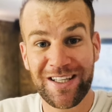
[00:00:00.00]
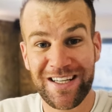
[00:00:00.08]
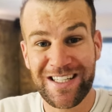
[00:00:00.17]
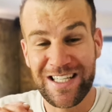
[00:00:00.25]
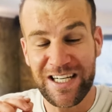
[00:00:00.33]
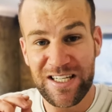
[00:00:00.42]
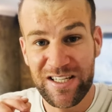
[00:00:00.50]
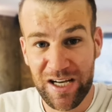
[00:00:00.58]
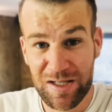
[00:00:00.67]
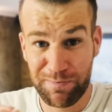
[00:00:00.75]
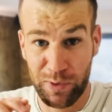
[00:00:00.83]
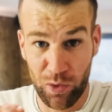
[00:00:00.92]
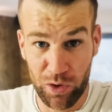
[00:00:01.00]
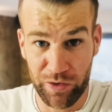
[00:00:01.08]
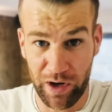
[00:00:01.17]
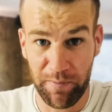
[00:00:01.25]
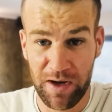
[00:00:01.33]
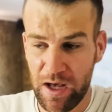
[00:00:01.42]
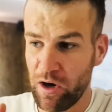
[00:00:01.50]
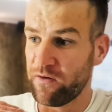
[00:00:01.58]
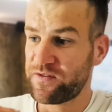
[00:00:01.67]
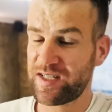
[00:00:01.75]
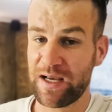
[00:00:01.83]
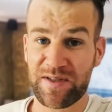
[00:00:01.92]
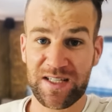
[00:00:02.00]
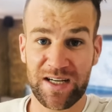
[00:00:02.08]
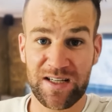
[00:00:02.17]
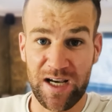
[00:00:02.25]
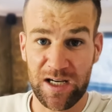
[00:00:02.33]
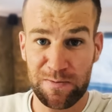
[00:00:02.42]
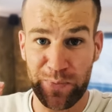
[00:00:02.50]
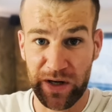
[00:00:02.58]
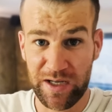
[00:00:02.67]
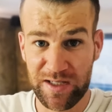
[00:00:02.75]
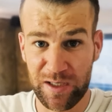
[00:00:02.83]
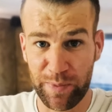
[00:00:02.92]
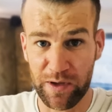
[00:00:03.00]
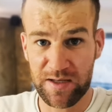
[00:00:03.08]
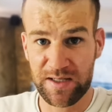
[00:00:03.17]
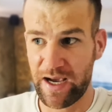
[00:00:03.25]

a success program of some success principles. I